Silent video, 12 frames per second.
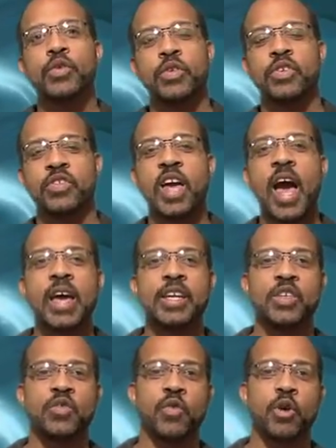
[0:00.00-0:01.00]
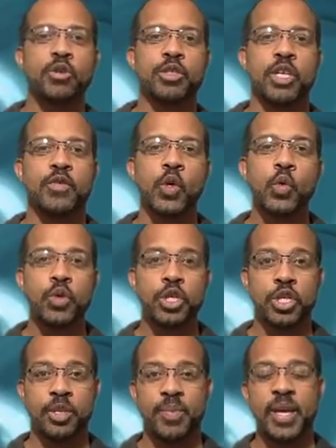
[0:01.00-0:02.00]
society's version of who we
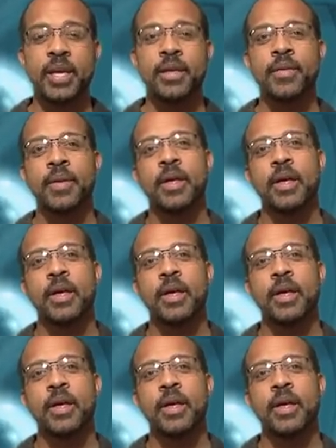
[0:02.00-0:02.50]
should be.